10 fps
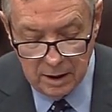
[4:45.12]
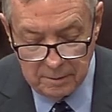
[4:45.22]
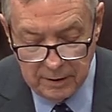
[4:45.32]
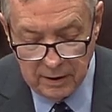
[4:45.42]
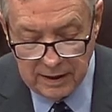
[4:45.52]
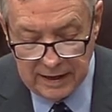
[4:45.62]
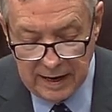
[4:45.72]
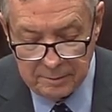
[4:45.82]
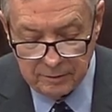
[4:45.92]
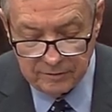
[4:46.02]
Apparently,
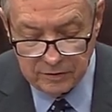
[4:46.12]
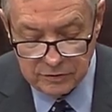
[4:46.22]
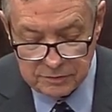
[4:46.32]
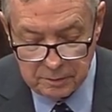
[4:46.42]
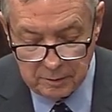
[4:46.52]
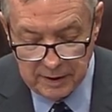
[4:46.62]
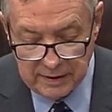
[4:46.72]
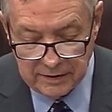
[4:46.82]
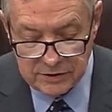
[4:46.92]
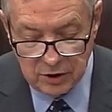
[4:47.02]
Apple views
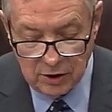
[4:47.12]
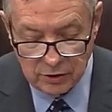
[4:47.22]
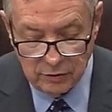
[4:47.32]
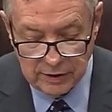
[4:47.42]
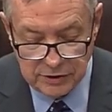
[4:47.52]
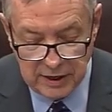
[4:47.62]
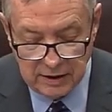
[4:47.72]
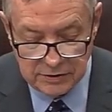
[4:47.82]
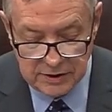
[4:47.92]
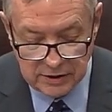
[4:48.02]
permitting this ongoing
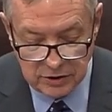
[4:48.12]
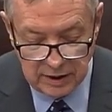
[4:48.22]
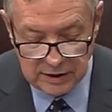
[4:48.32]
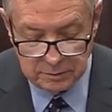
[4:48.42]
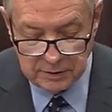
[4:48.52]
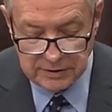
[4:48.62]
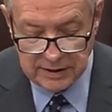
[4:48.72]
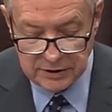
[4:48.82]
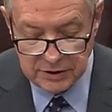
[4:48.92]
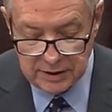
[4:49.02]
child sexual
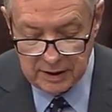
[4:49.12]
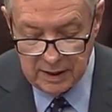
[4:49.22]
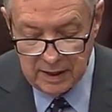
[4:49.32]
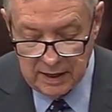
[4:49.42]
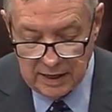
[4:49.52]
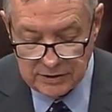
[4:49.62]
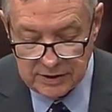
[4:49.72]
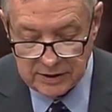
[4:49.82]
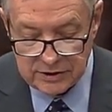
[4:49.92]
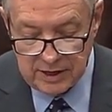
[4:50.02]
exploitation as
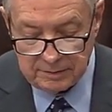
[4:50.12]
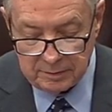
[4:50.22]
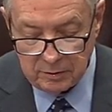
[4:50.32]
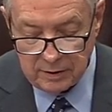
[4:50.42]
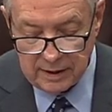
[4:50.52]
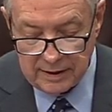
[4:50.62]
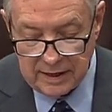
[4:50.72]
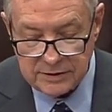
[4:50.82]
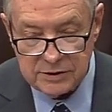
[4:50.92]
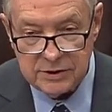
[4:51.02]
an acceptable and
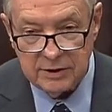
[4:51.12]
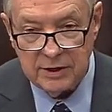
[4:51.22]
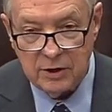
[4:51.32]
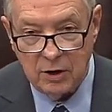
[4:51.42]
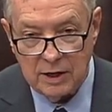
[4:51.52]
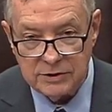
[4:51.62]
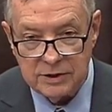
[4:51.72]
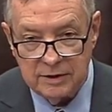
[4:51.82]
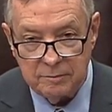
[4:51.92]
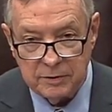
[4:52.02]
necessary
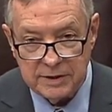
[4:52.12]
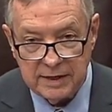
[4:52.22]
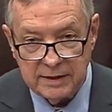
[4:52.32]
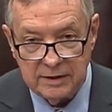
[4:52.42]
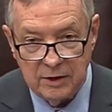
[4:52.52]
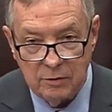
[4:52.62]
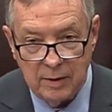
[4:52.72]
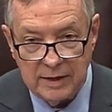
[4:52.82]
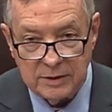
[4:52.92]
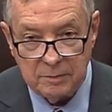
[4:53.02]
cost of protecting their
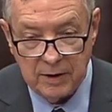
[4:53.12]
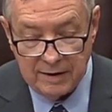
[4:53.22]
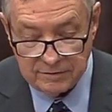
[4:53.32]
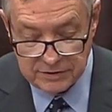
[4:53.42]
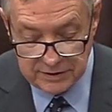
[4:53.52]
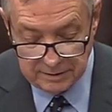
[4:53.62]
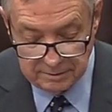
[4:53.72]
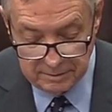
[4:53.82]
right to privacy.